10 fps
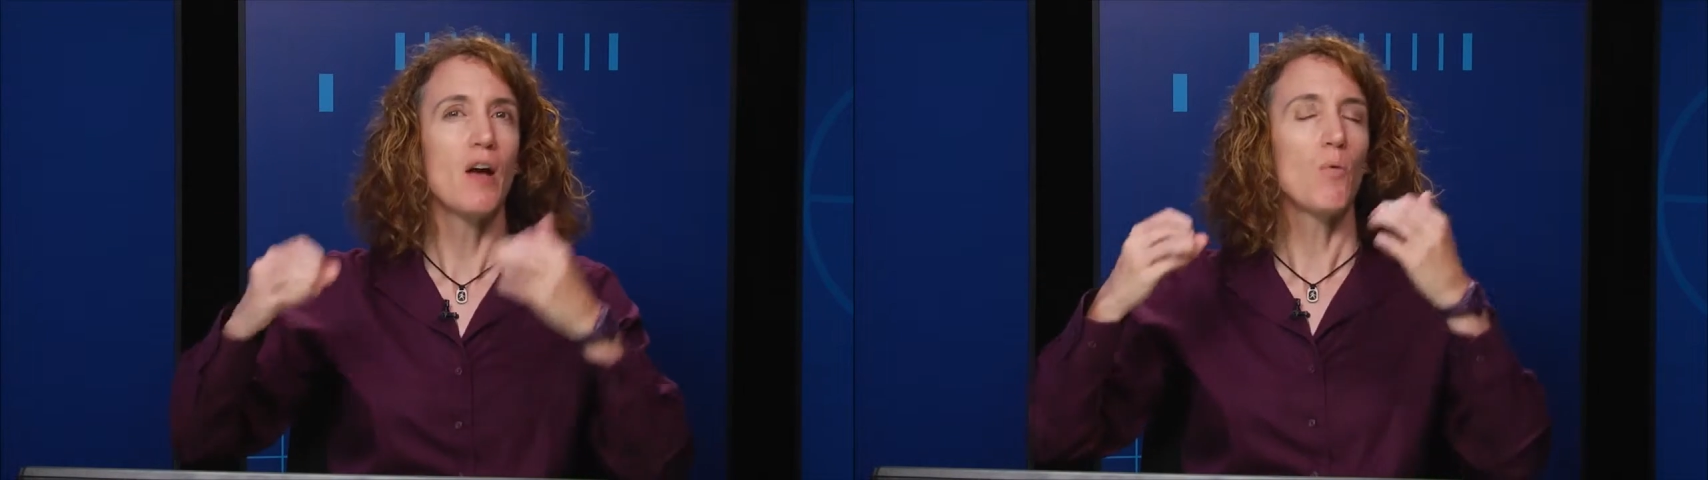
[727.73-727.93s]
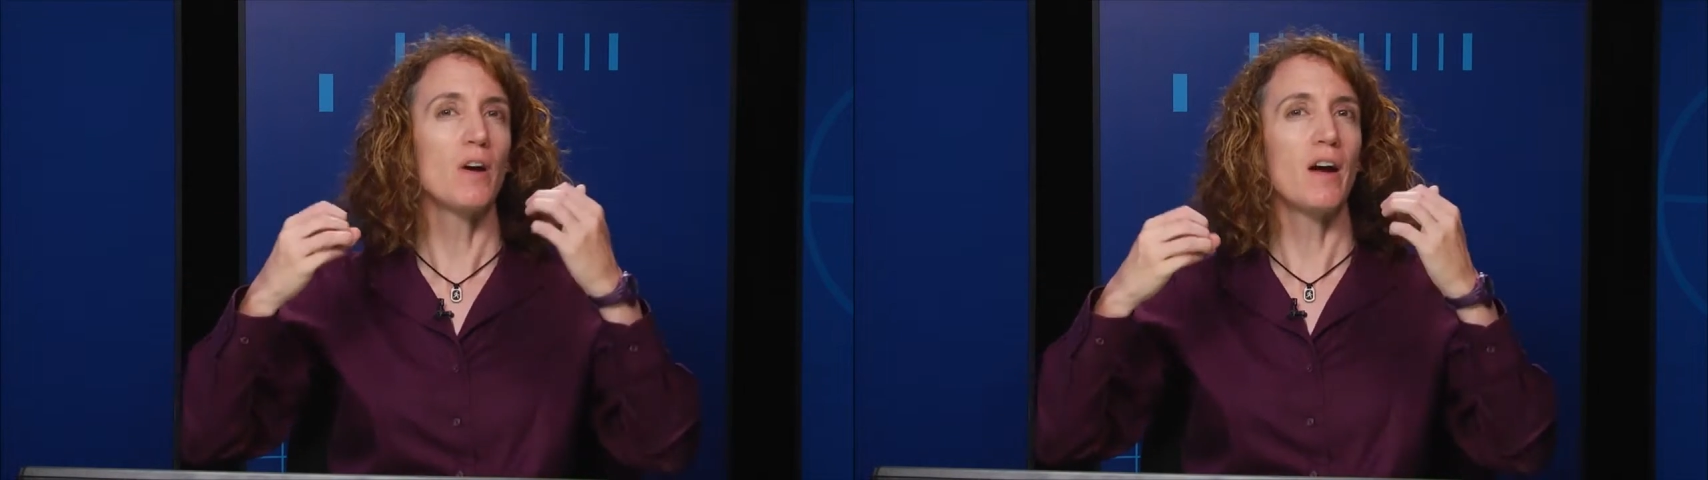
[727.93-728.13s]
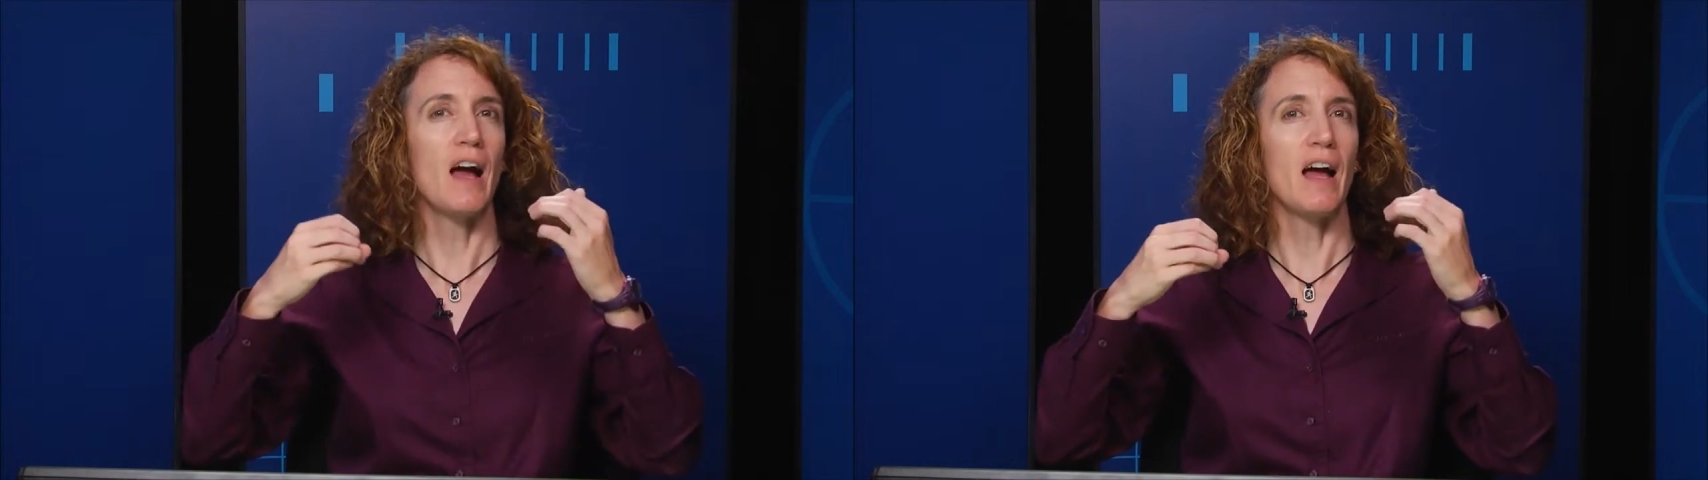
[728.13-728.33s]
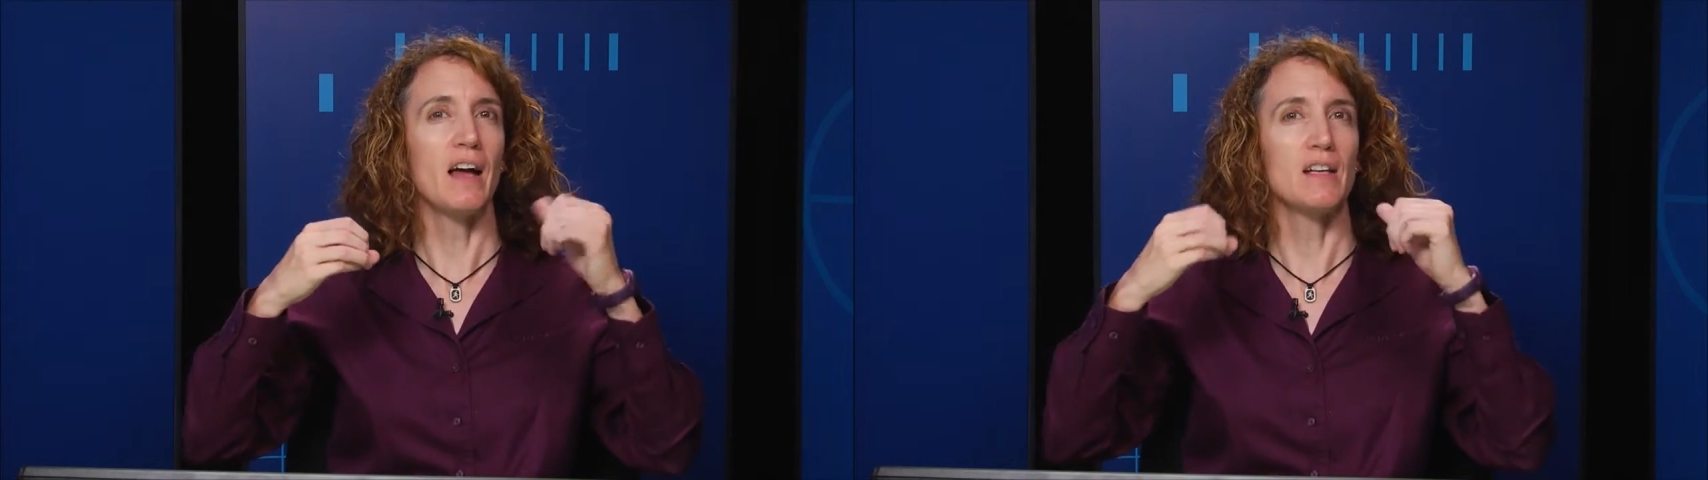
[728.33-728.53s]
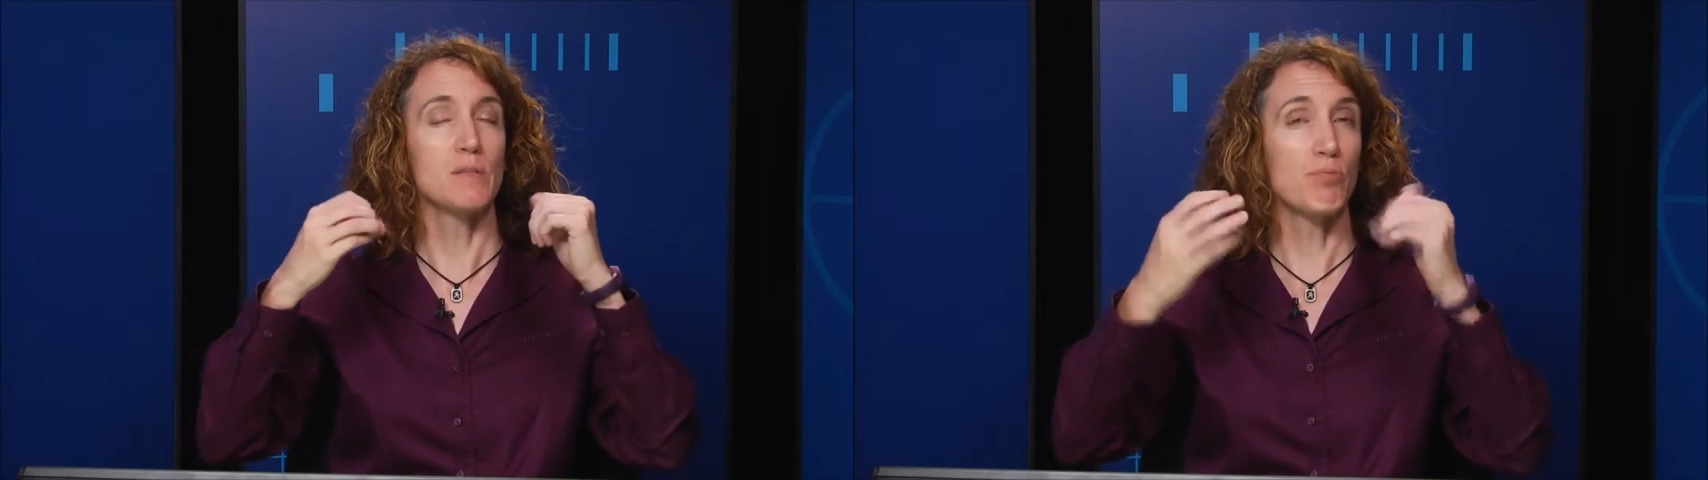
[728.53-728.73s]

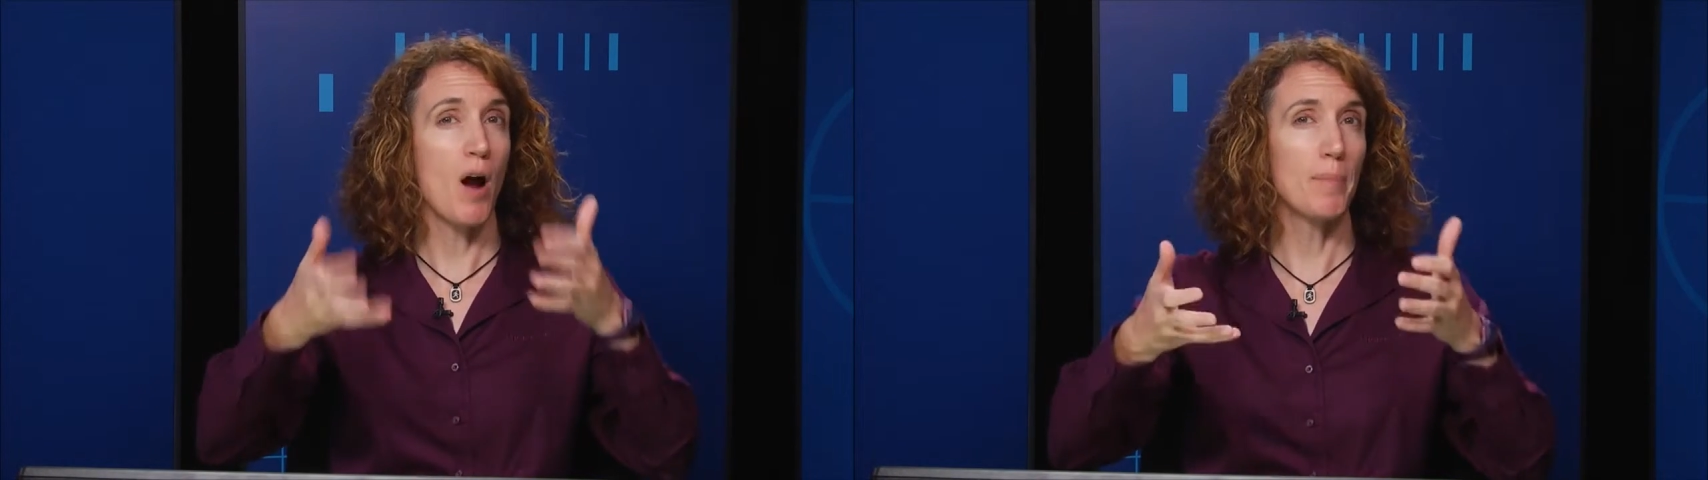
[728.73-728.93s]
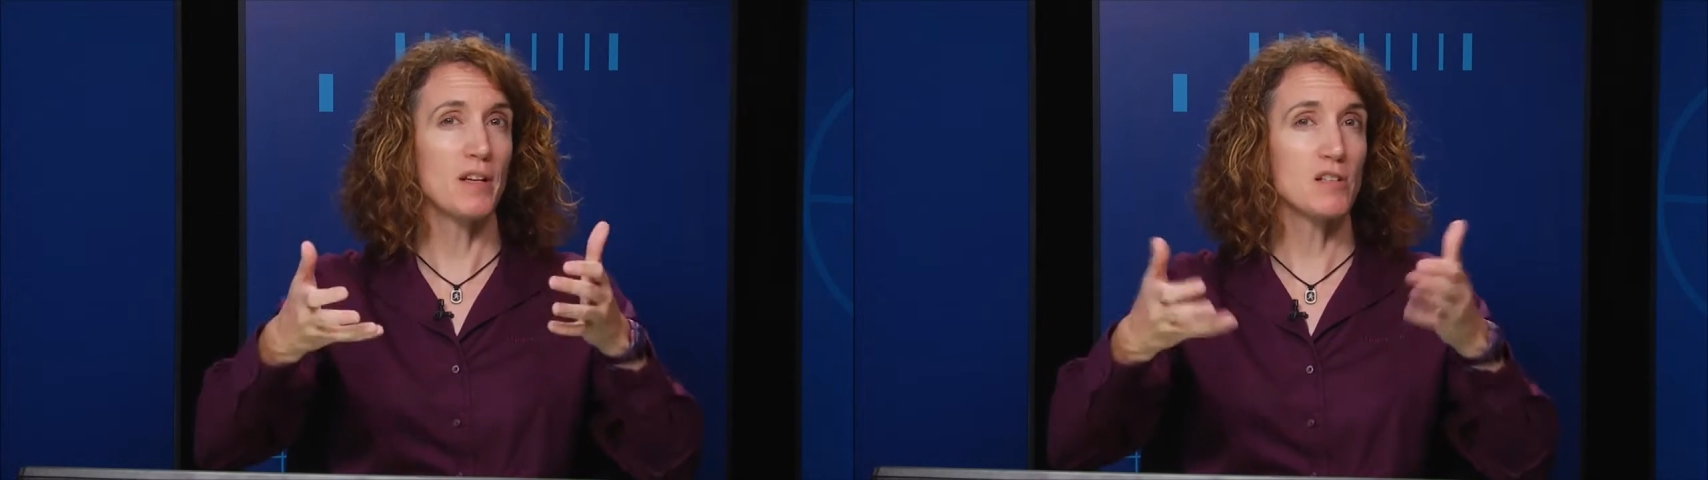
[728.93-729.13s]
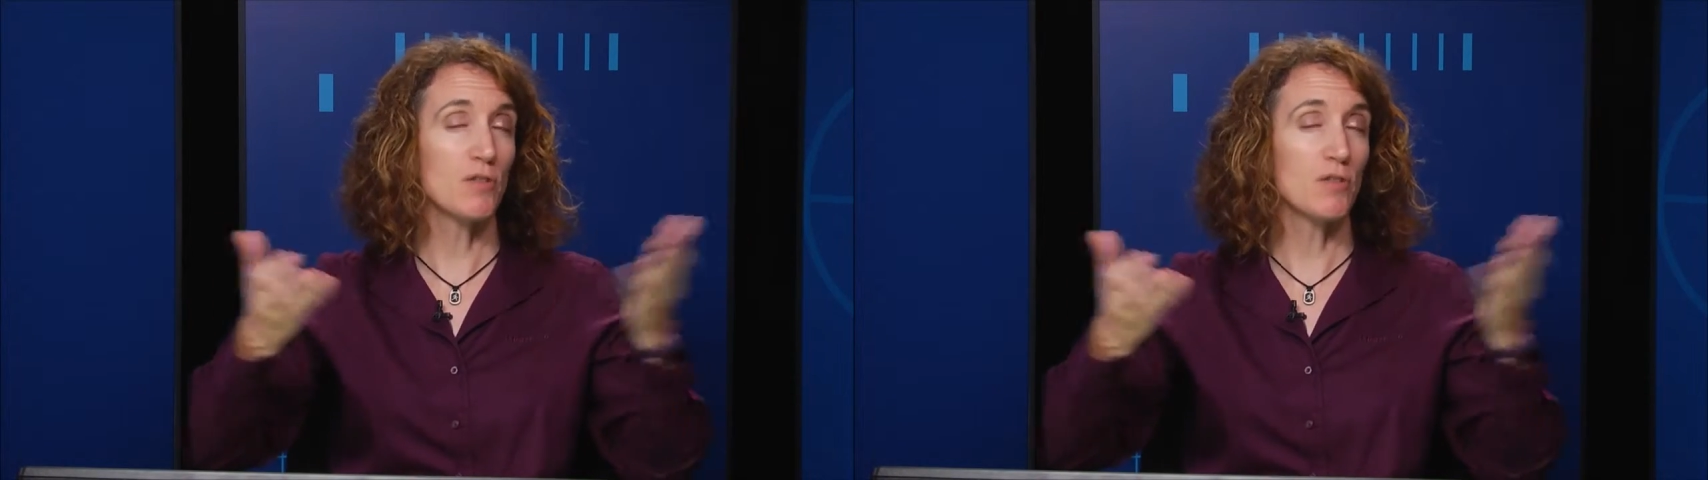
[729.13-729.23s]
whereas properties